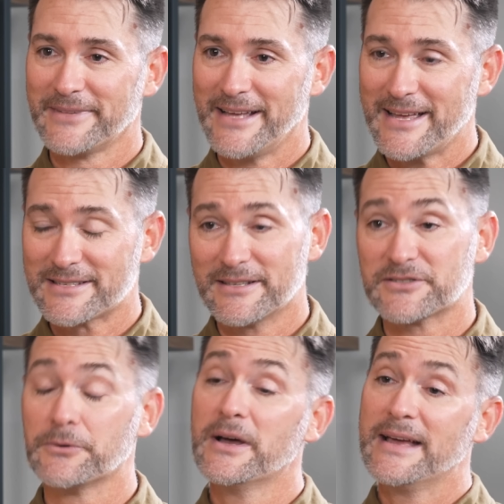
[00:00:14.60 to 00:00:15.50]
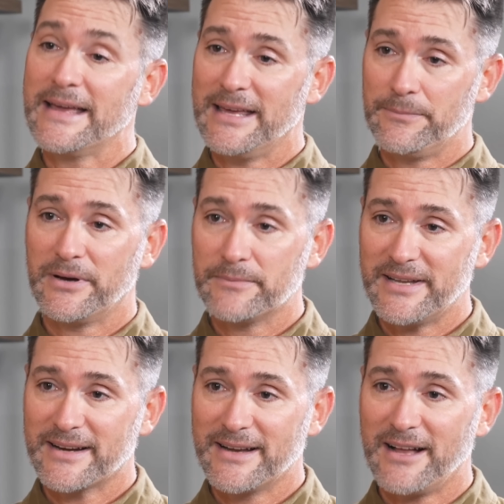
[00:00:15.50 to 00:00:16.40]
Yes, so heat
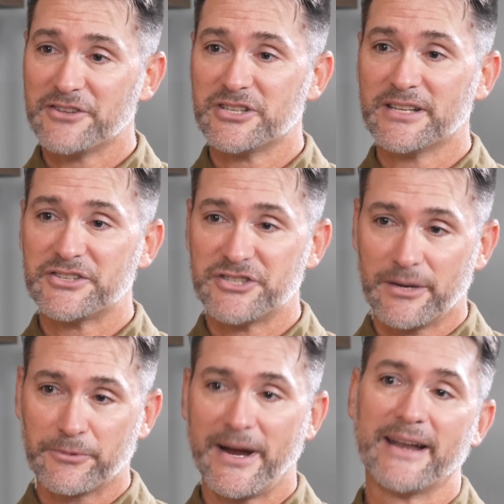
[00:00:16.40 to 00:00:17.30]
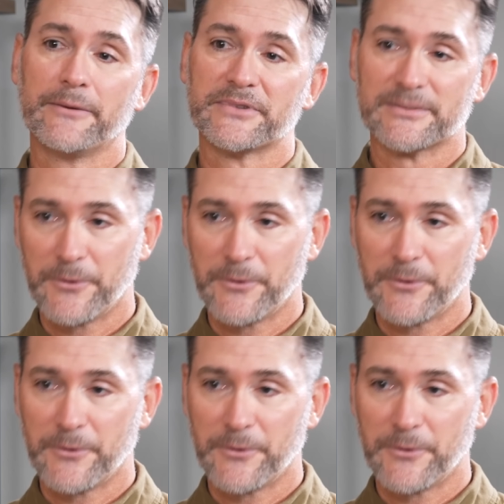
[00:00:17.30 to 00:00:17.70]
pump technology, let's jump right in with some